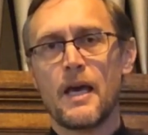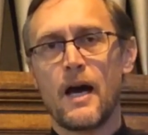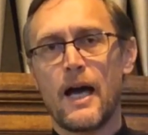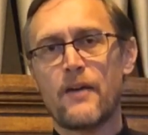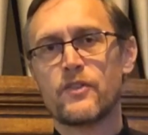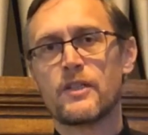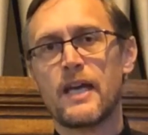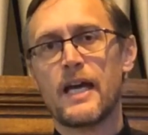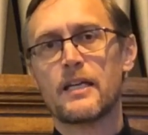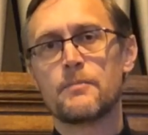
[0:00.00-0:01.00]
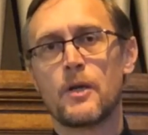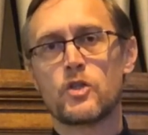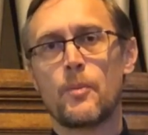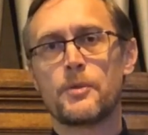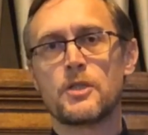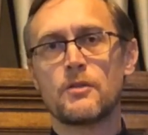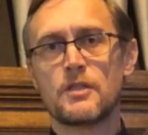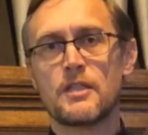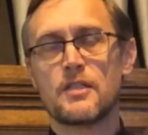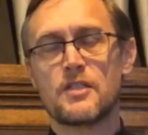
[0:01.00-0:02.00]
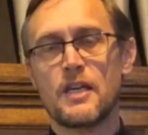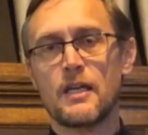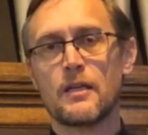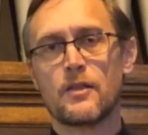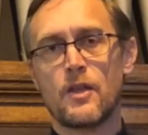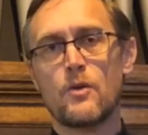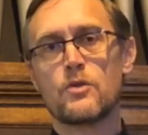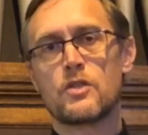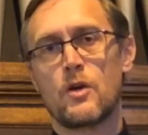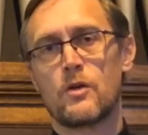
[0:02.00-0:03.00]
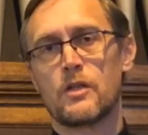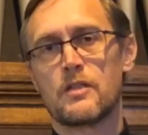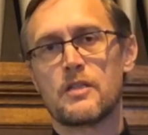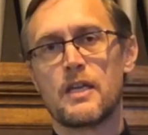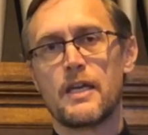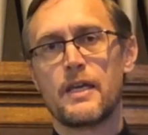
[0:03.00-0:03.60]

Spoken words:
I haven't had much opportunity to sing those songs